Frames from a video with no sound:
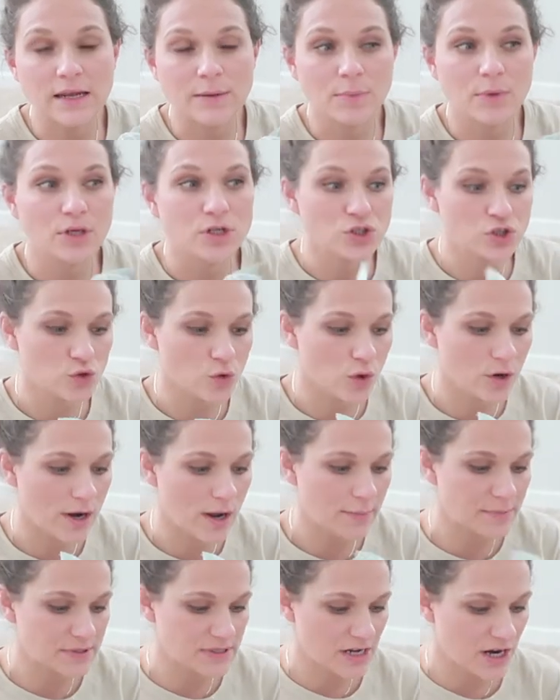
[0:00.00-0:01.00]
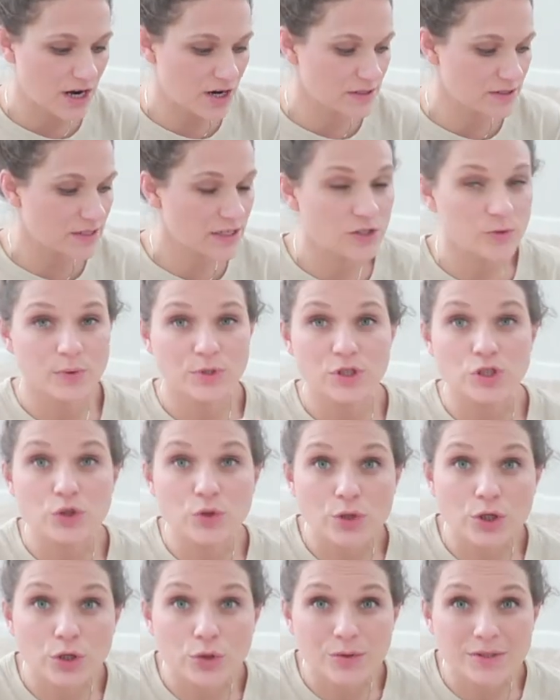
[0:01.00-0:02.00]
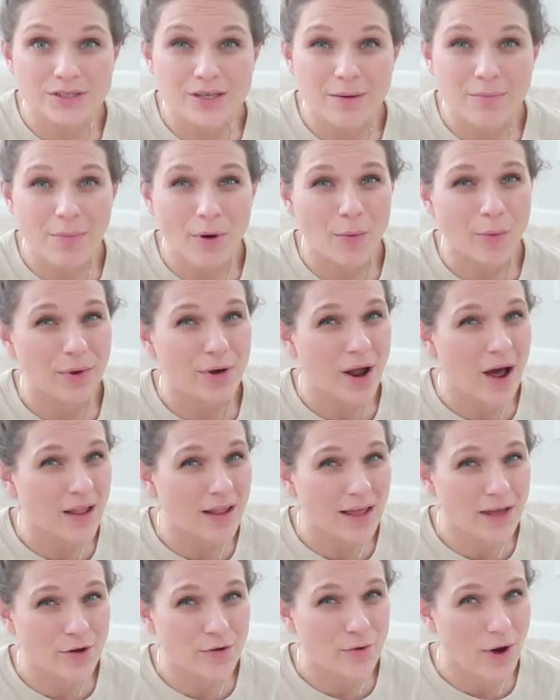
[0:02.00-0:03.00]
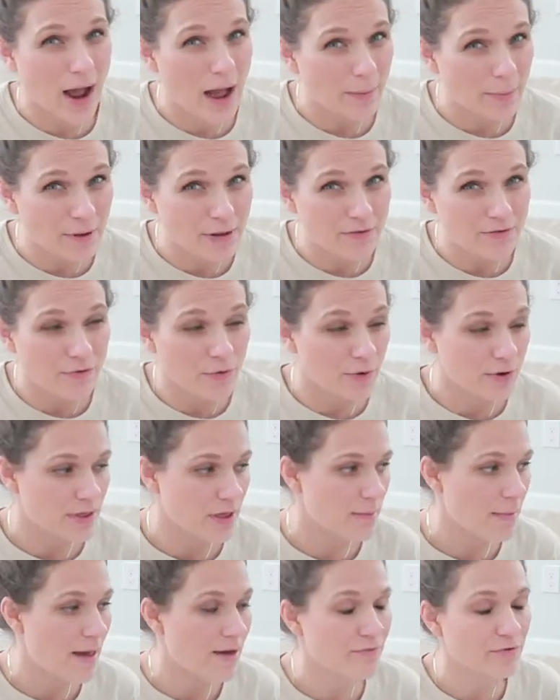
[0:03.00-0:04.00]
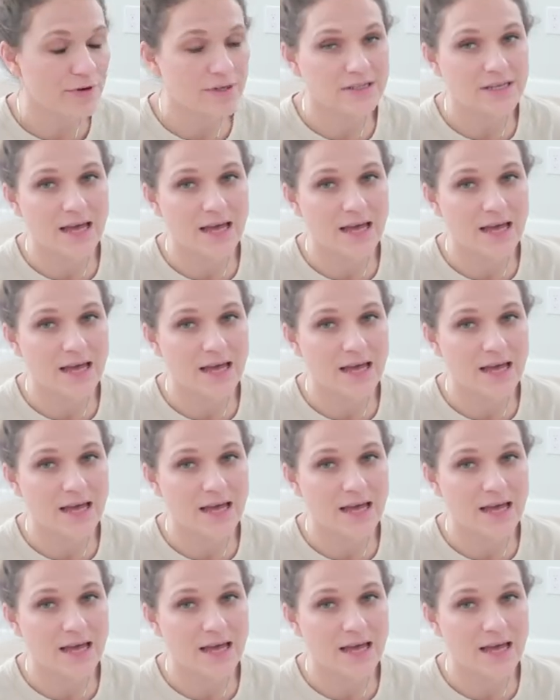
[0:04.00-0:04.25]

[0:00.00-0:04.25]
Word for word: I'm gonna store upstairs because we do use them, but we're not like grabbing for them every